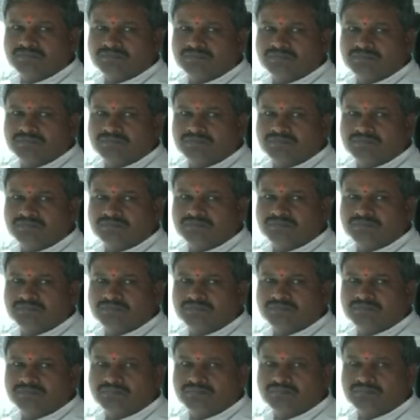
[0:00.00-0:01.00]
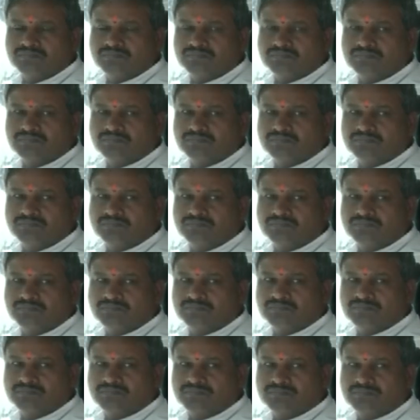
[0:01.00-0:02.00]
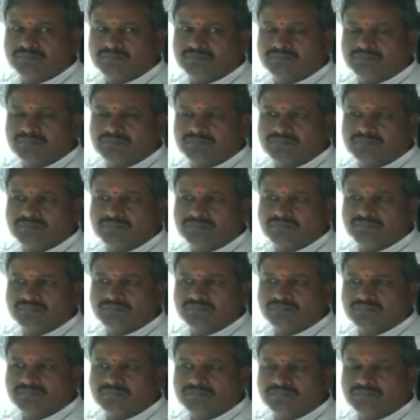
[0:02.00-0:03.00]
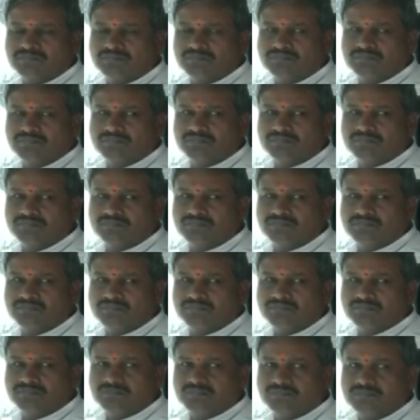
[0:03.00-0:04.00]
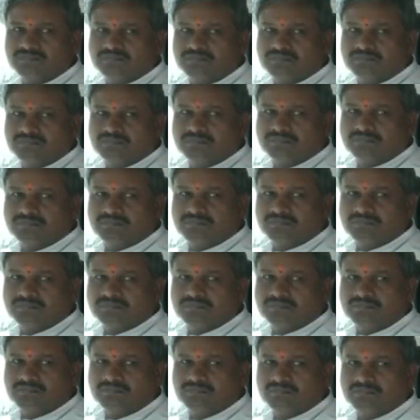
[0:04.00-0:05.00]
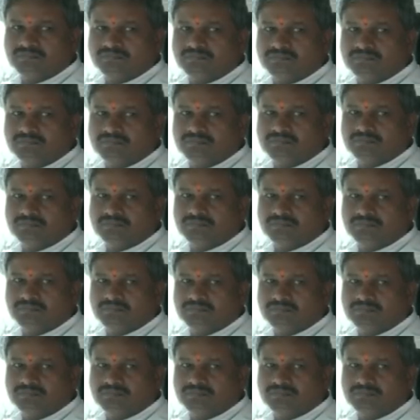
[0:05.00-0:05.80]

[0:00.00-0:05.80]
No words are spoken by the person on screen.